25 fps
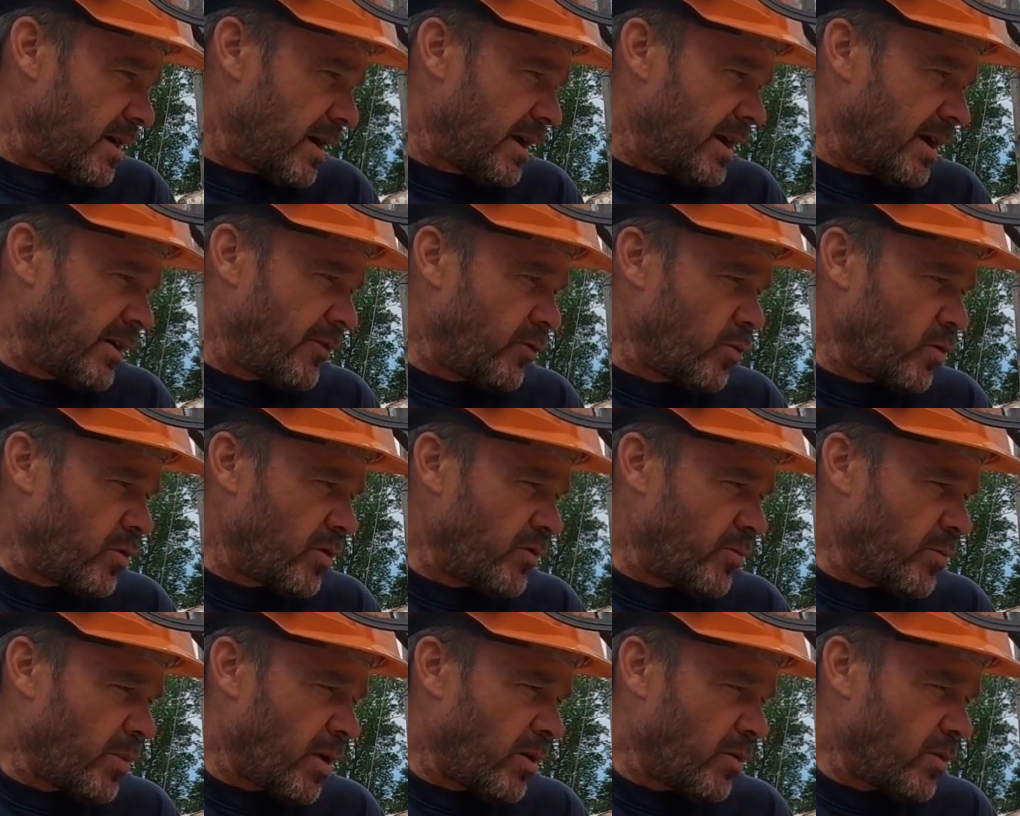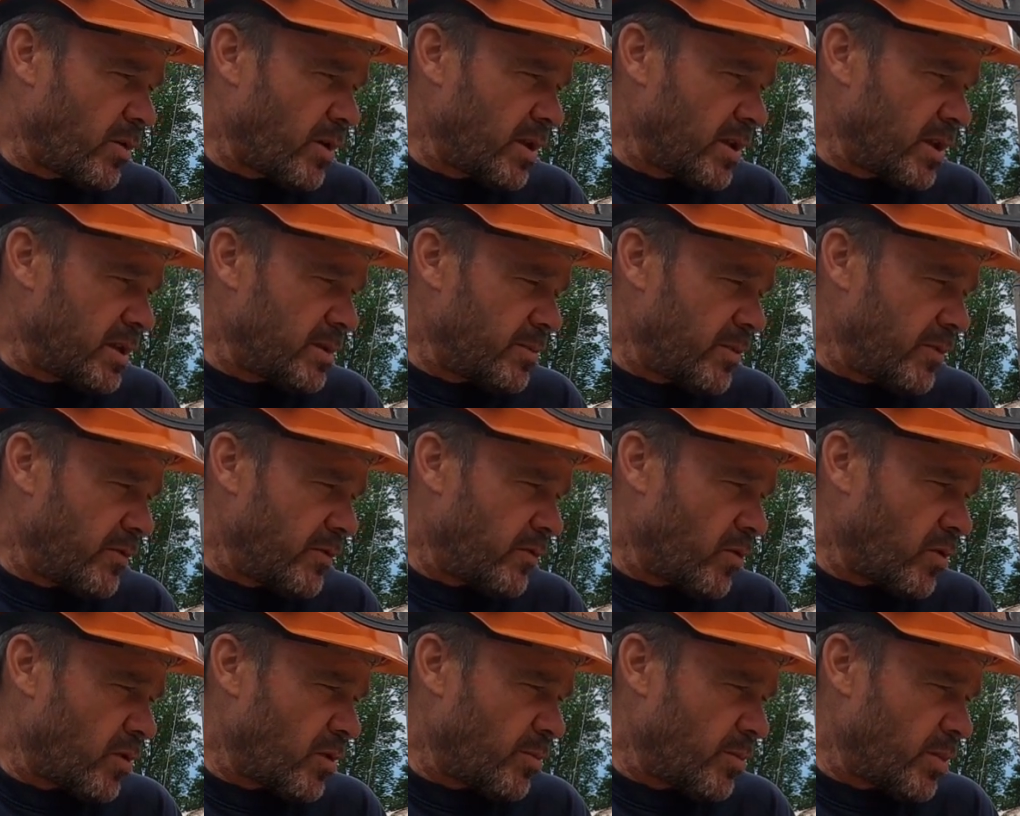I never would have bought one of these
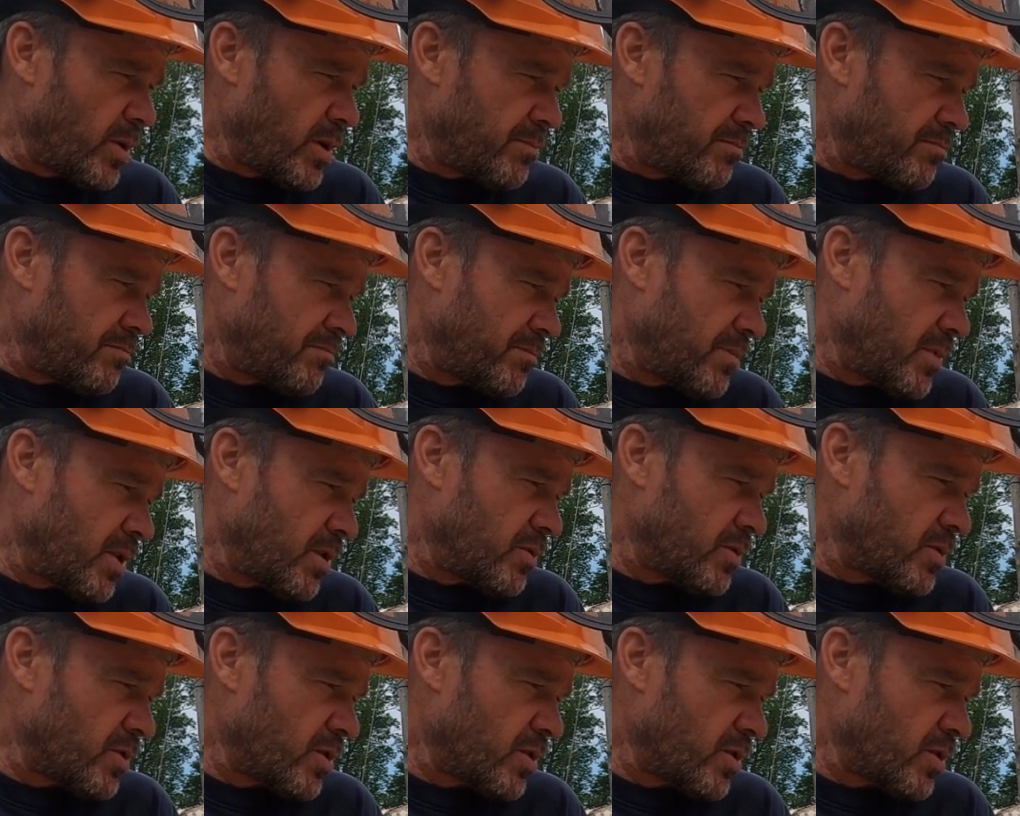before, but you know,